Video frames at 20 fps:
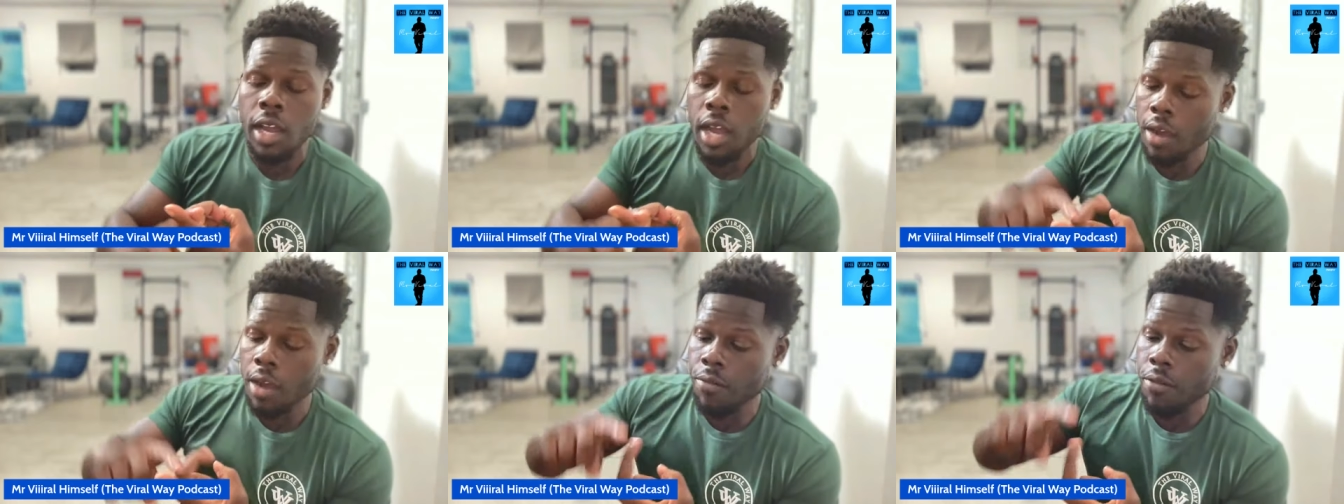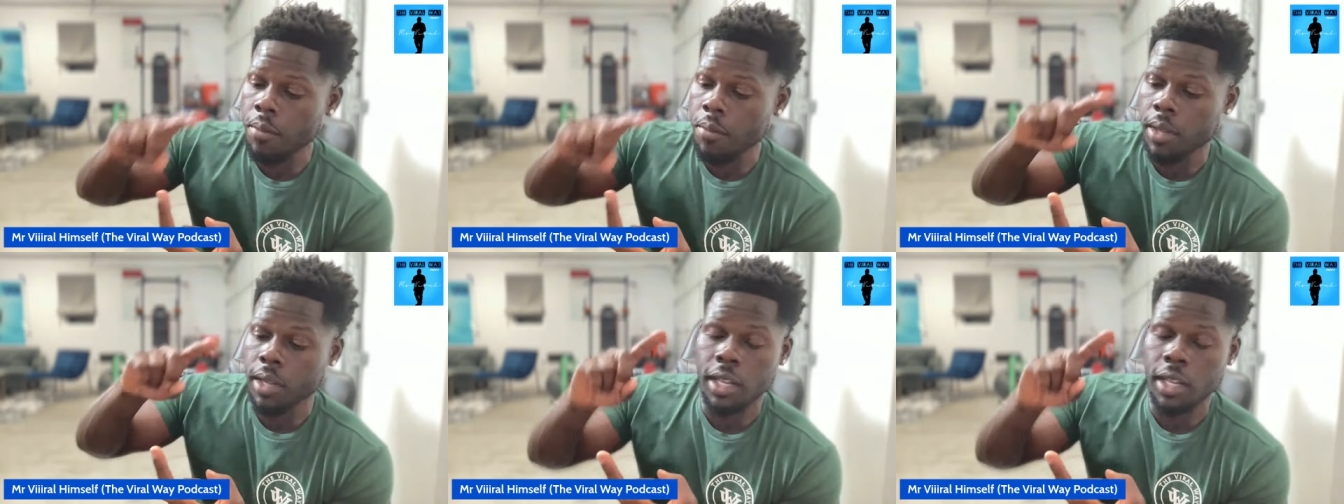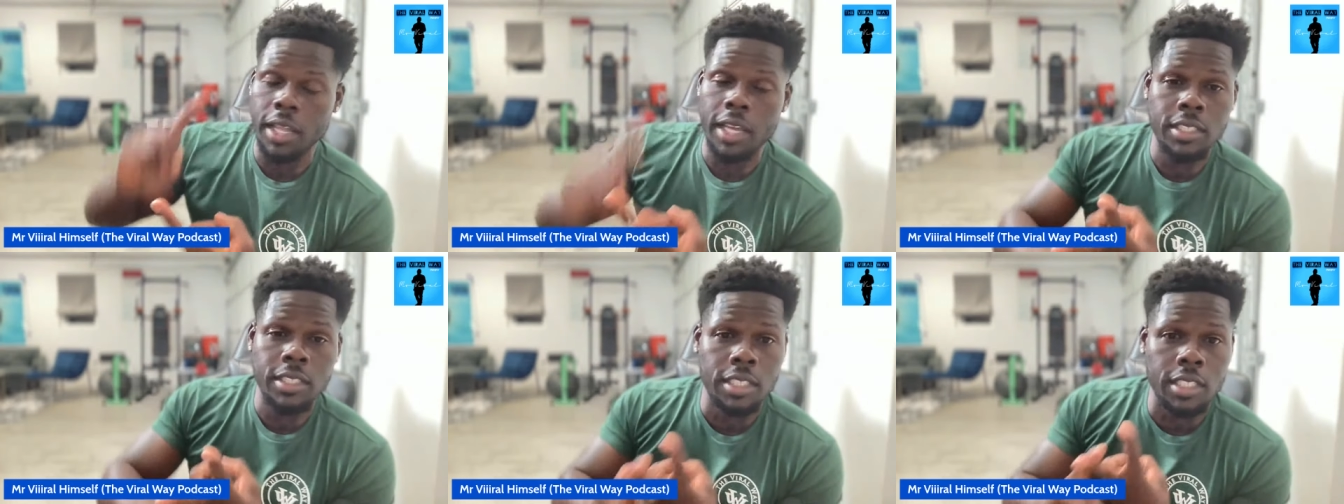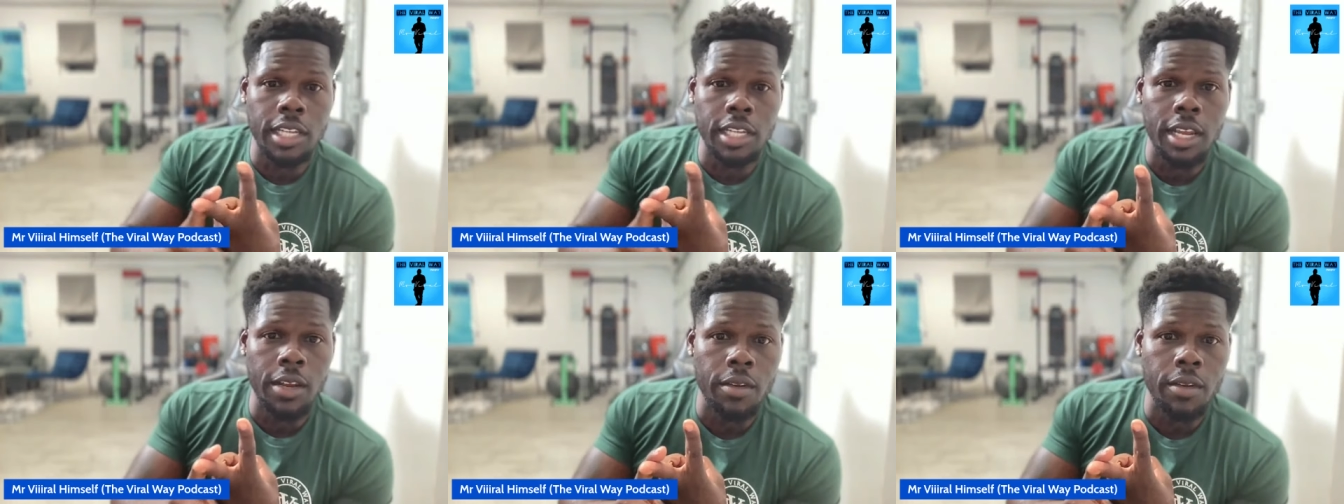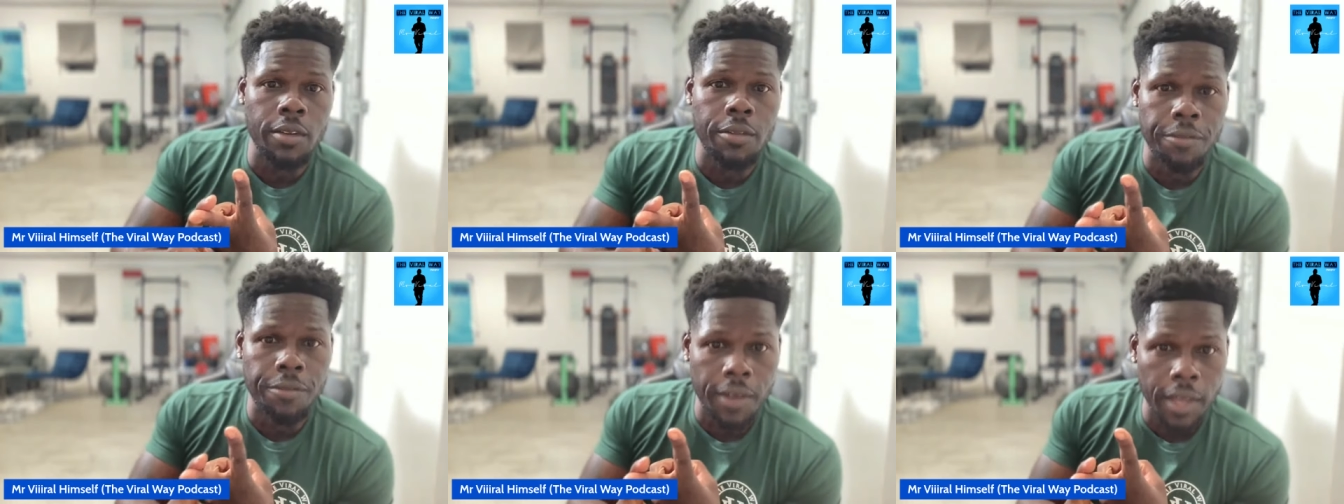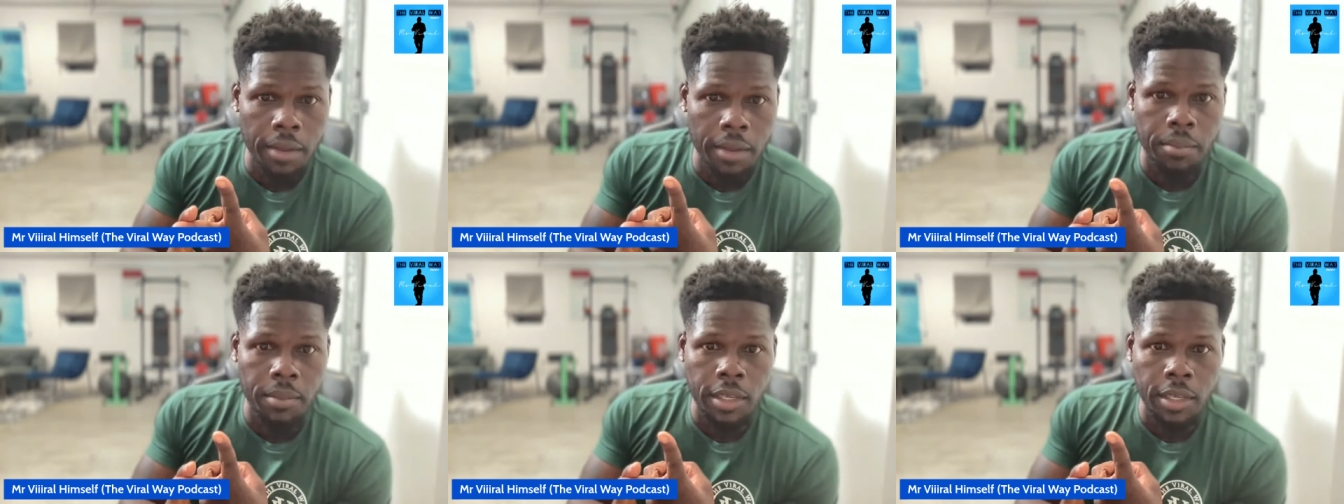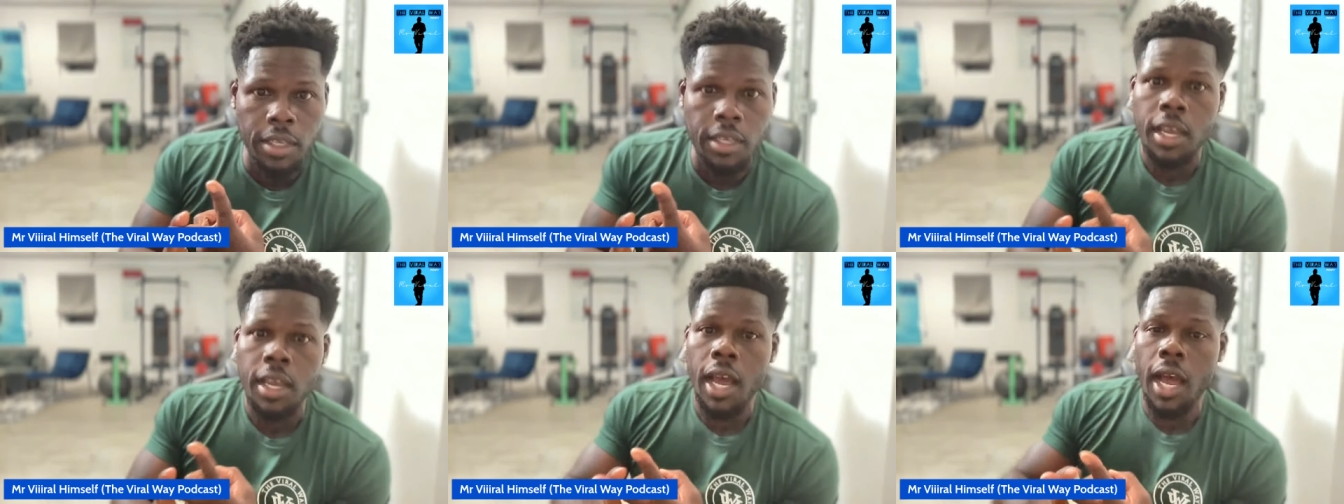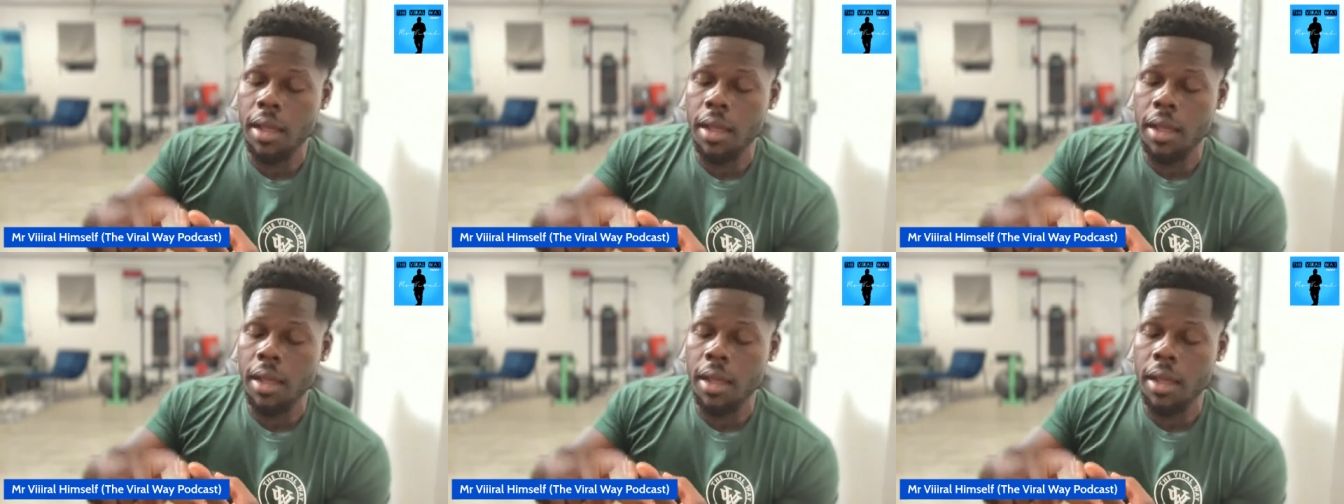I'm from a legendary family.